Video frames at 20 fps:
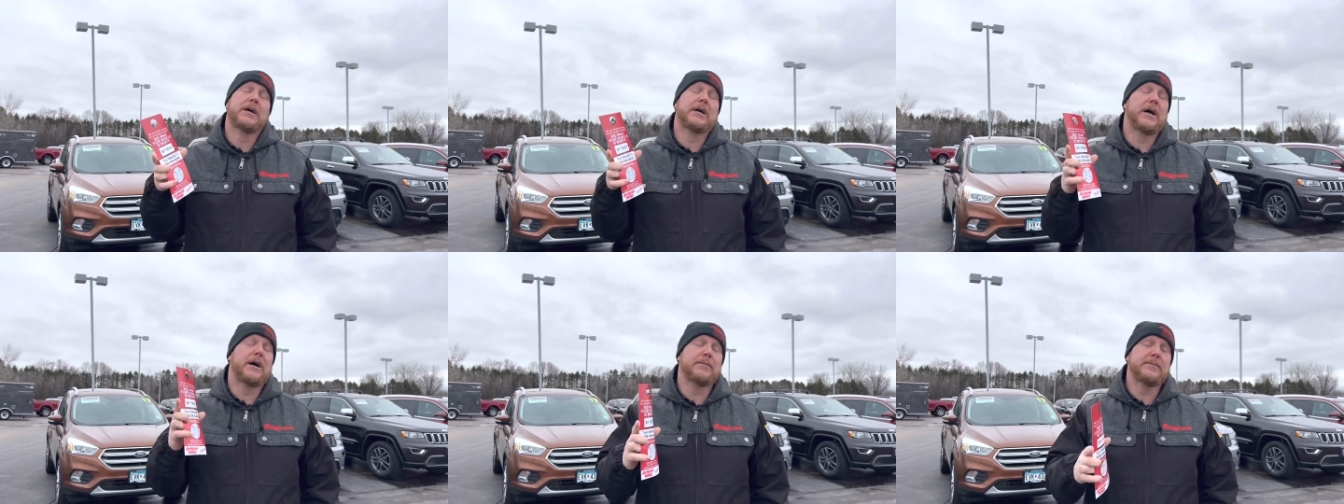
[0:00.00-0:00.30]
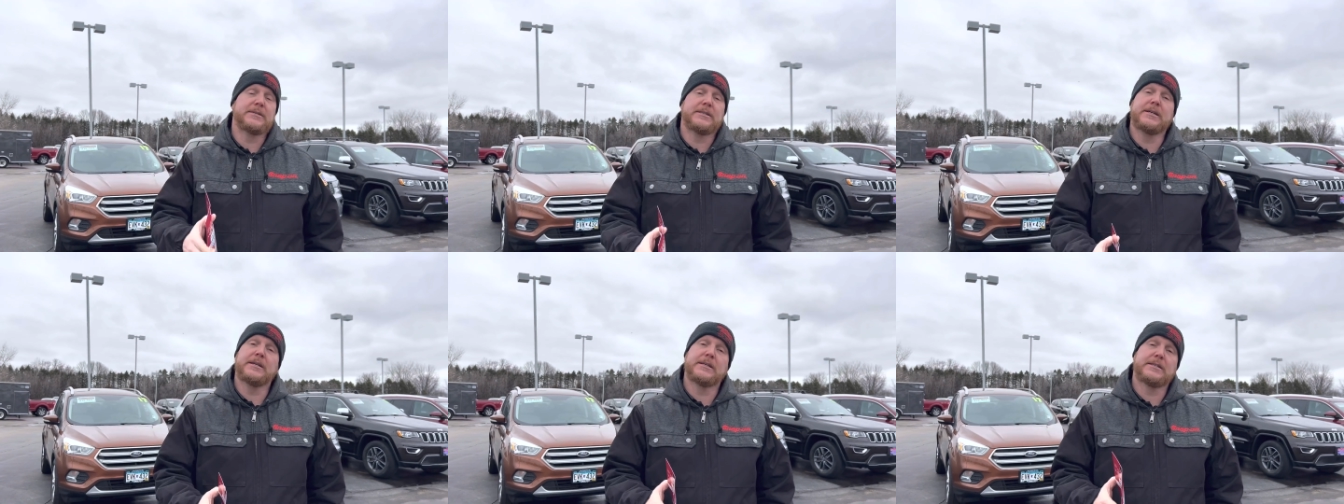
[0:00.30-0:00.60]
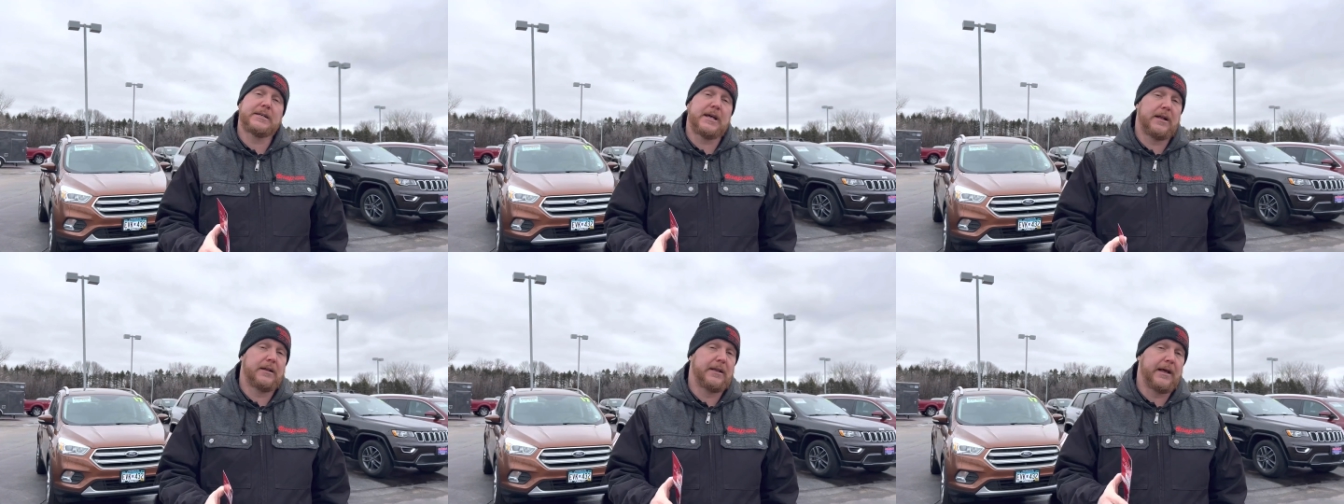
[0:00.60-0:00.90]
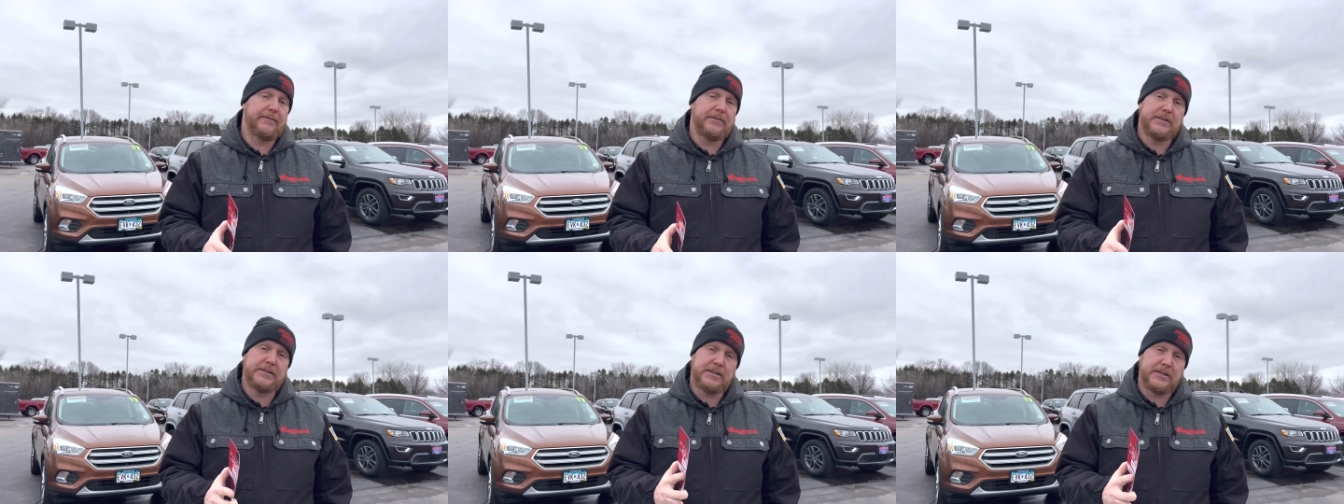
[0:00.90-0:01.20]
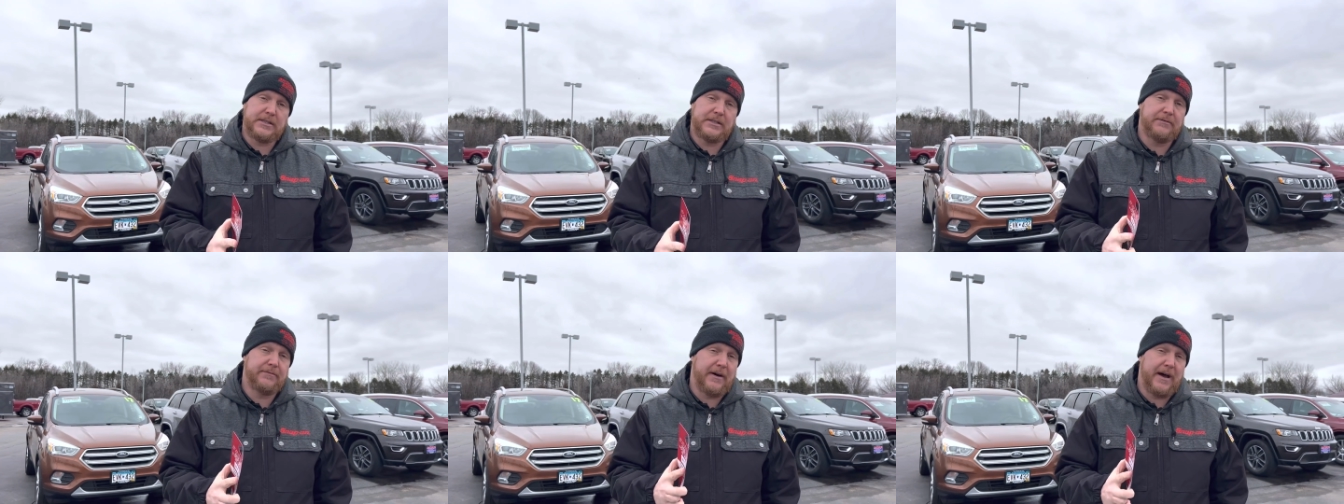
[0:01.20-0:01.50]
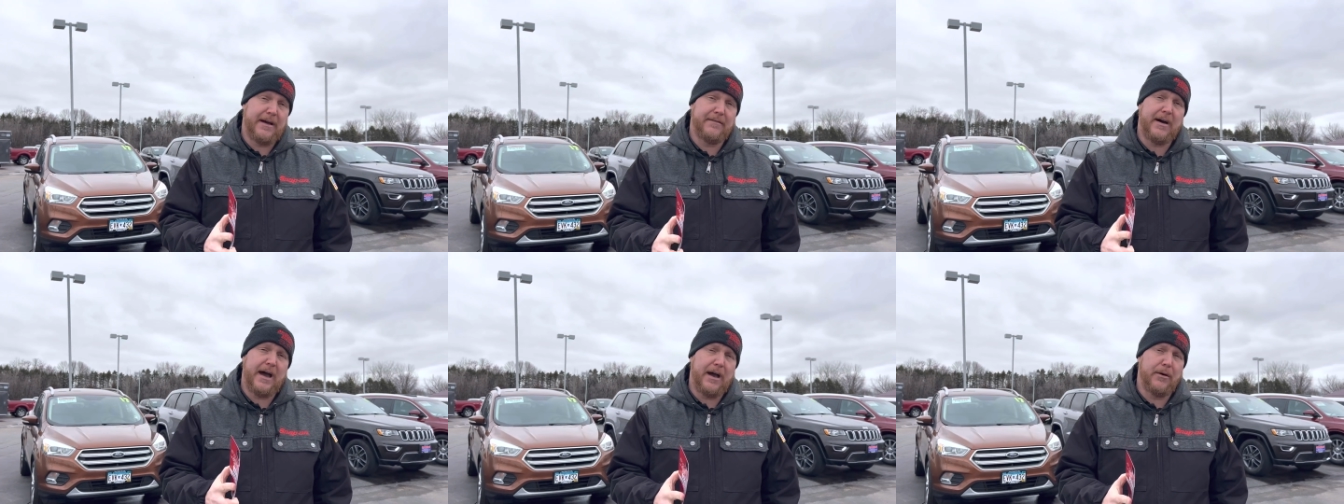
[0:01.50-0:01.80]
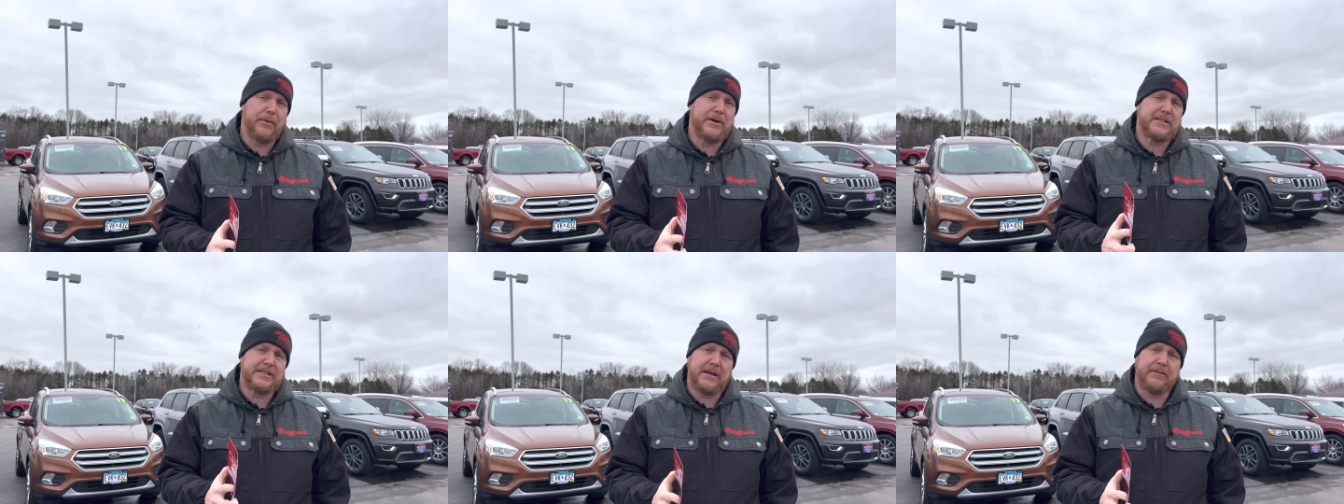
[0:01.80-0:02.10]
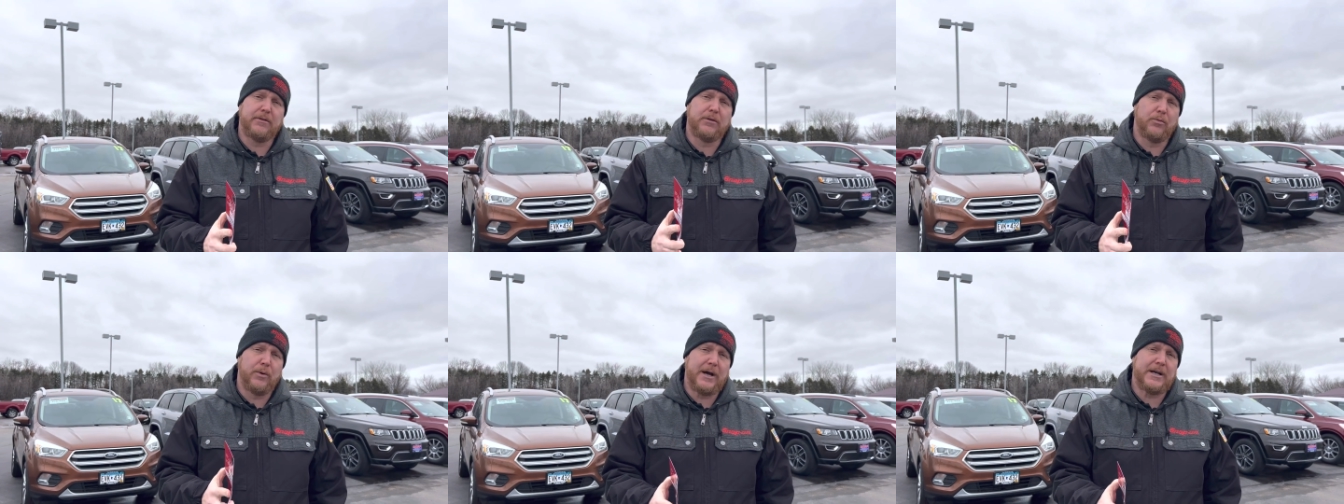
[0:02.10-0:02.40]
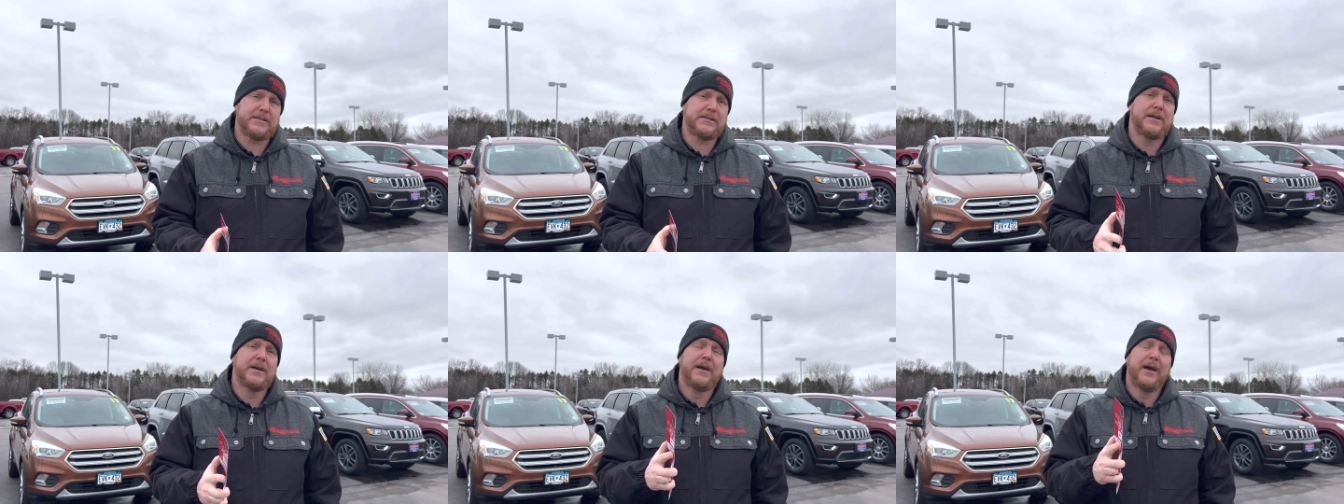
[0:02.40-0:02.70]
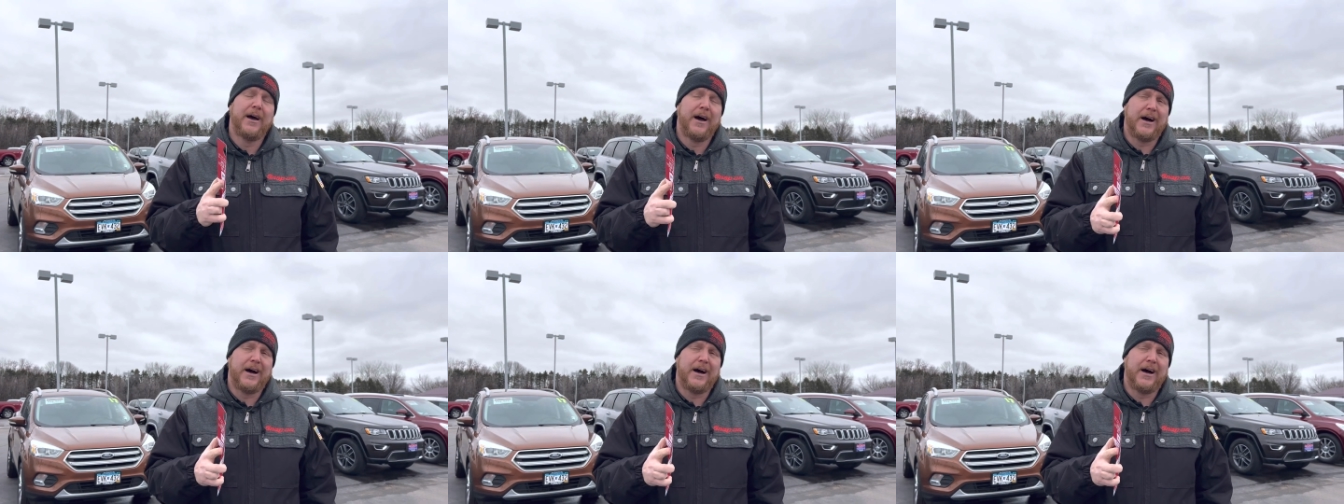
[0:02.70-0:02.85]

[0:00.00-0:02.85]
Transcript: come see us at 1165 Highway 7 West,